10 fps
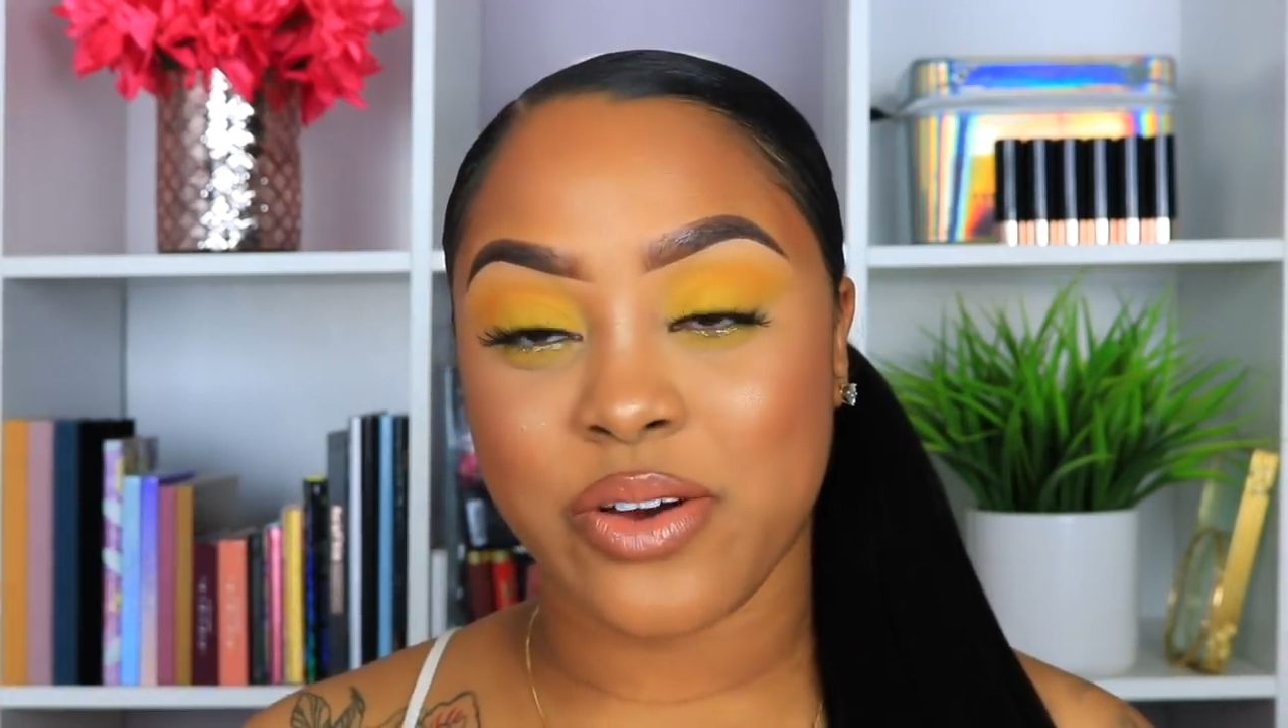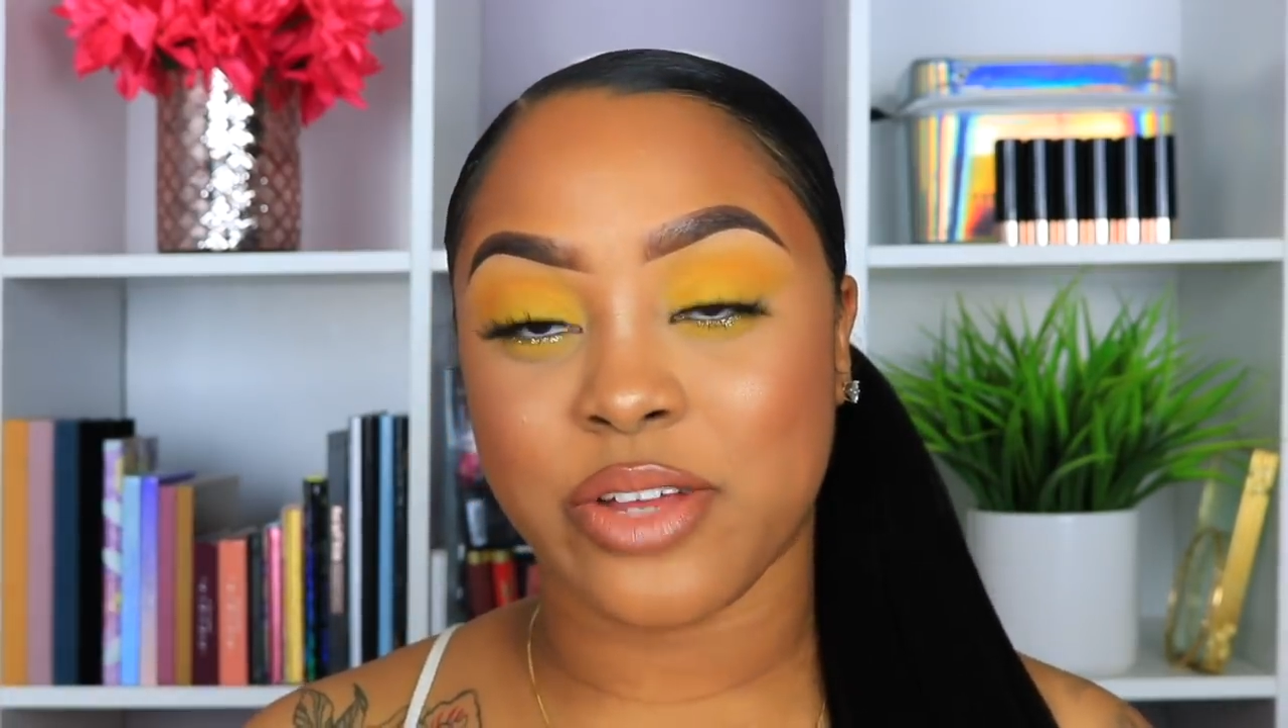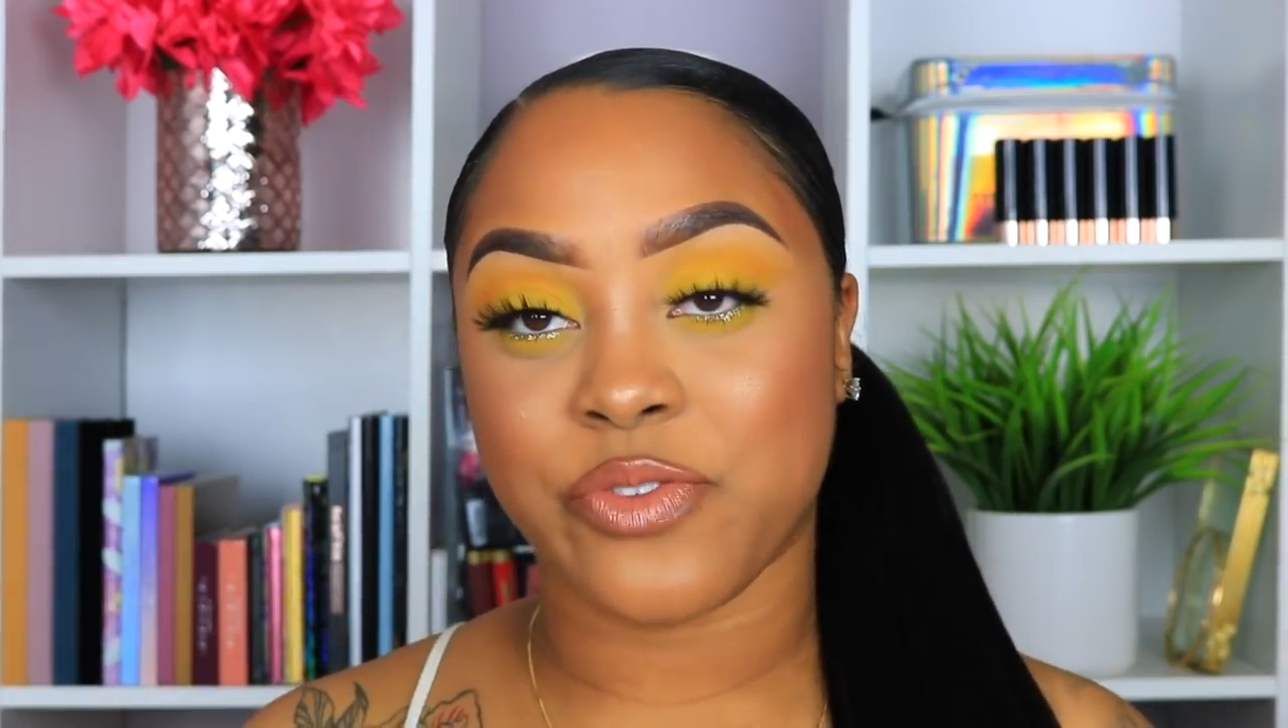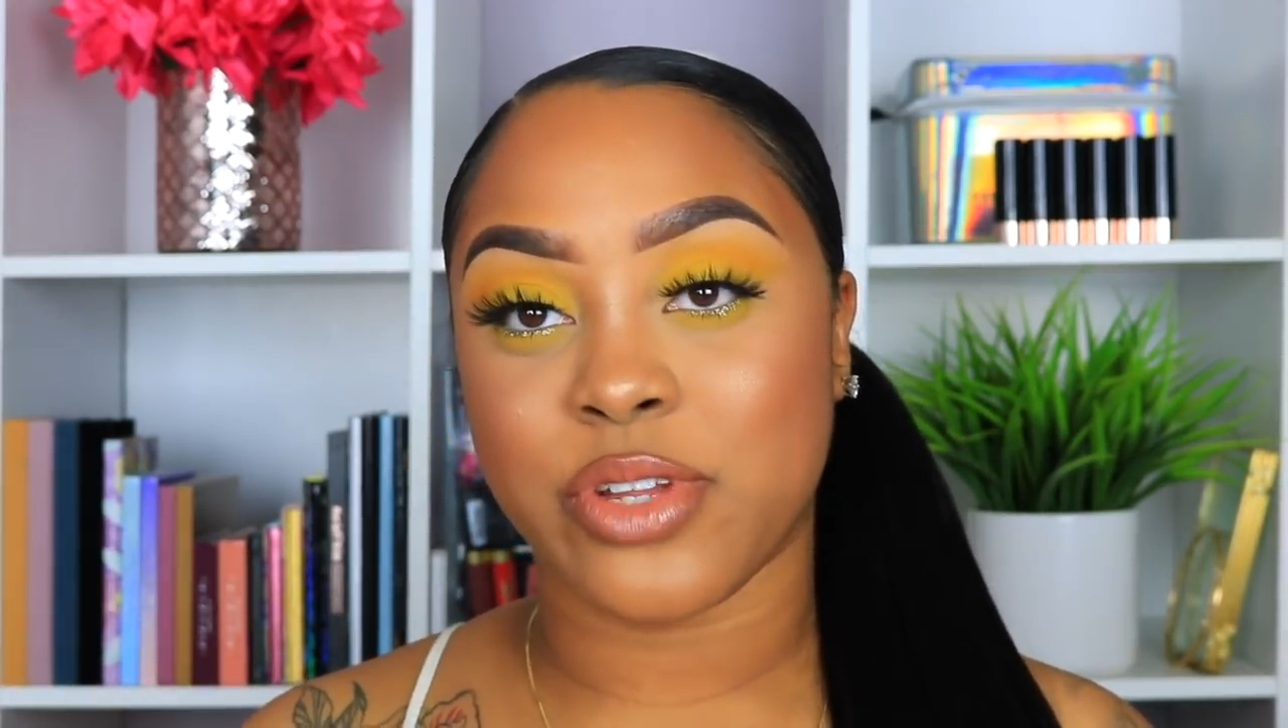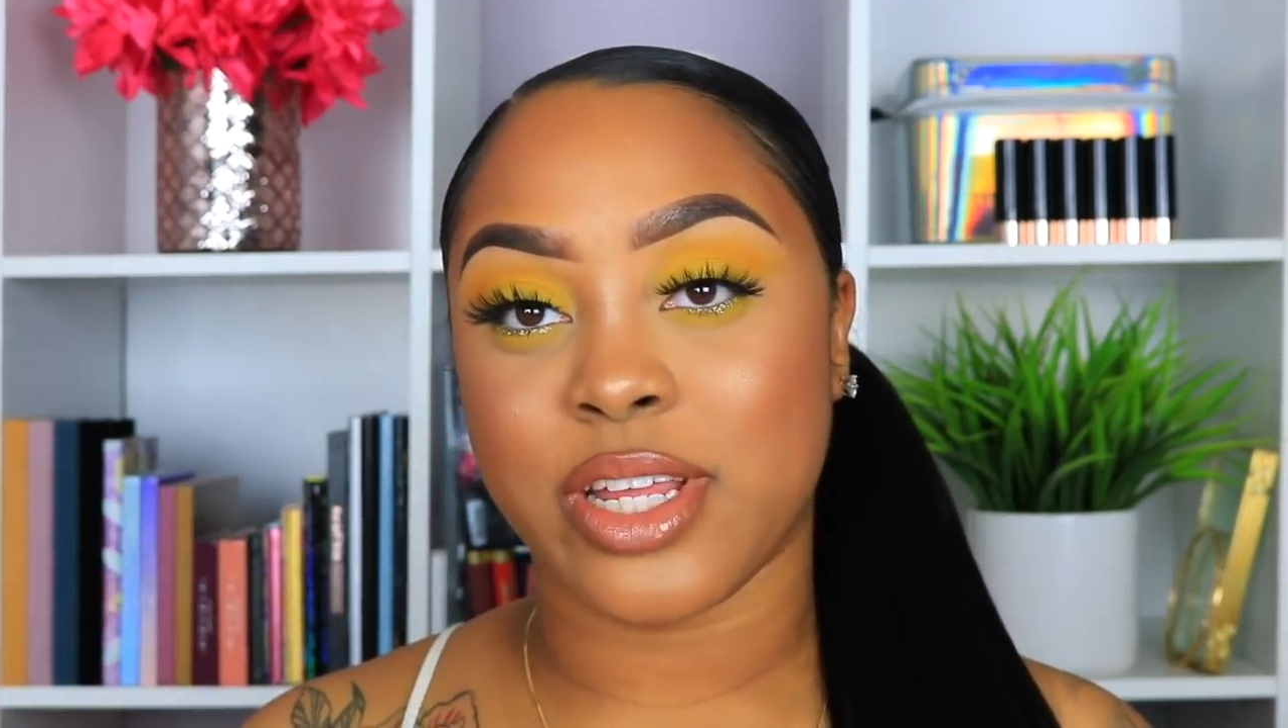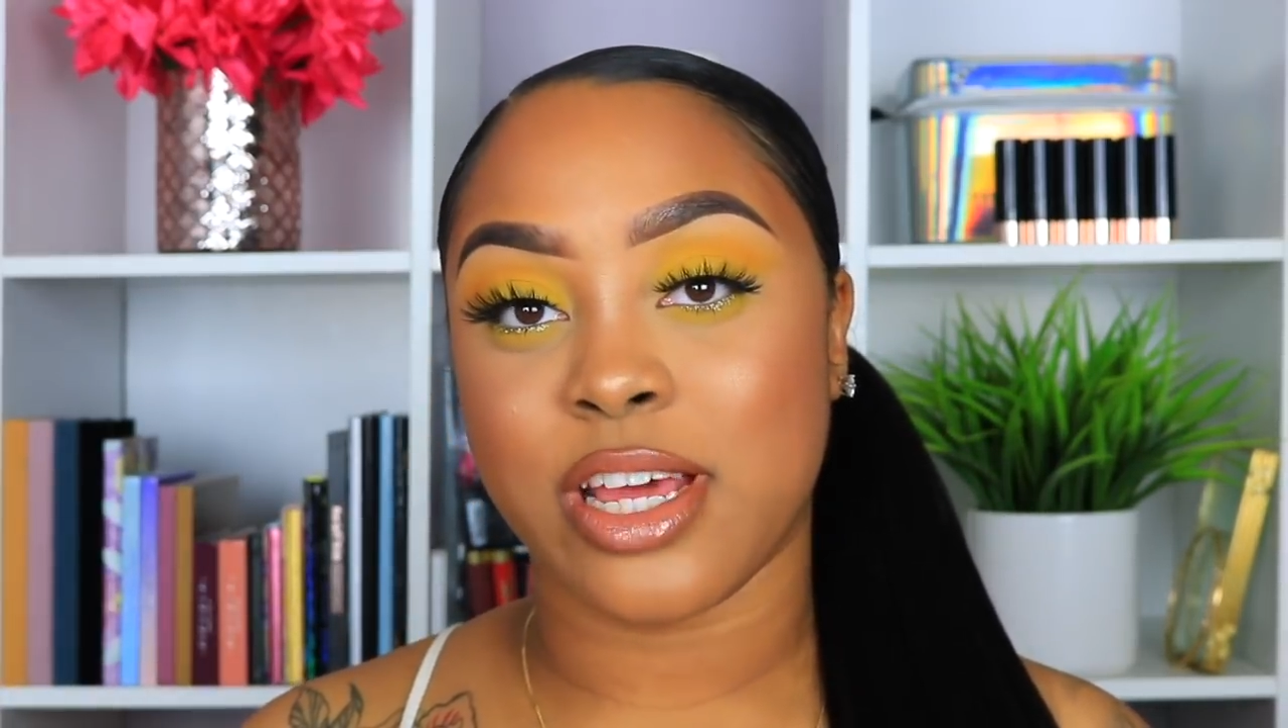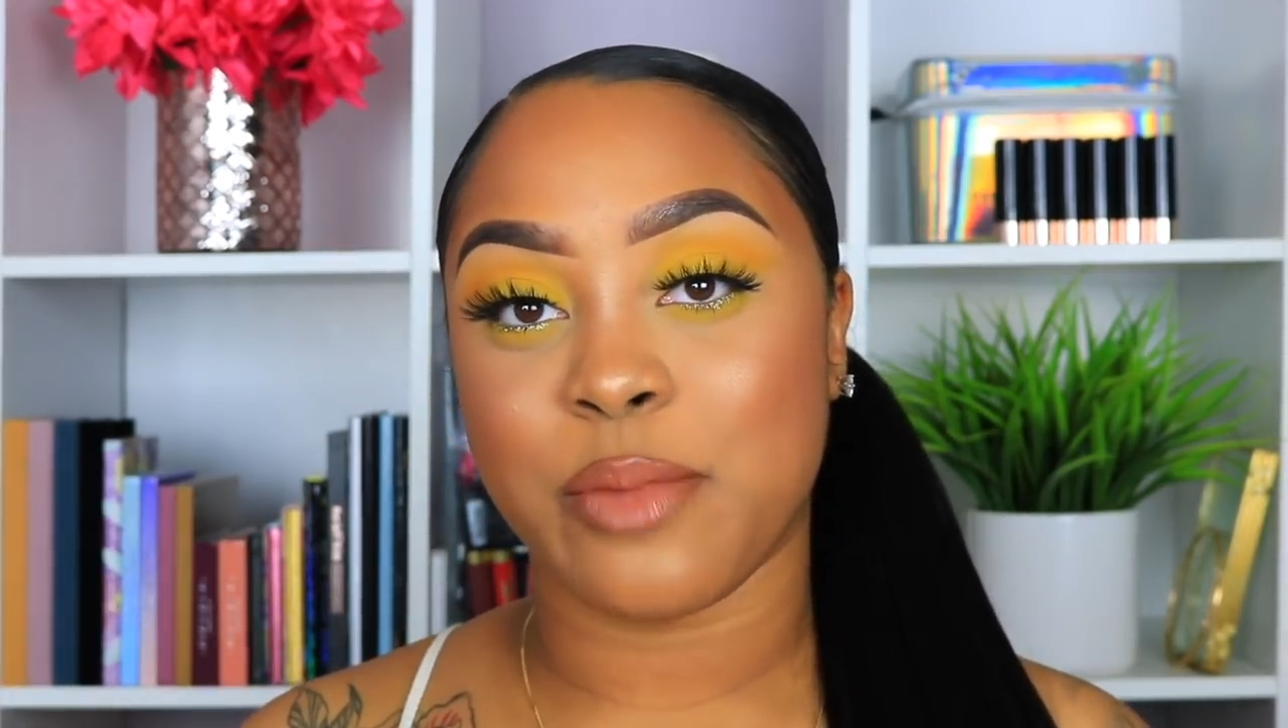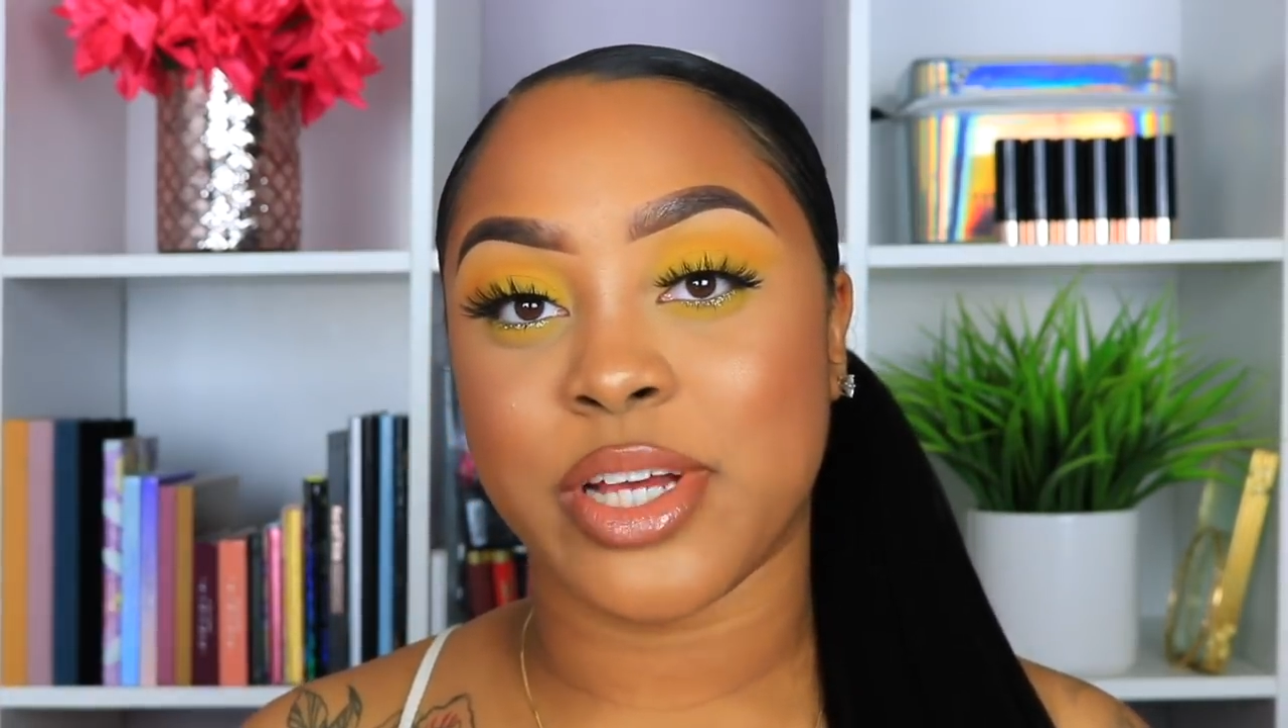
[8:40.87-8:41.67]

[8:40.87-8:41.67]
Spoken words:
and if you did,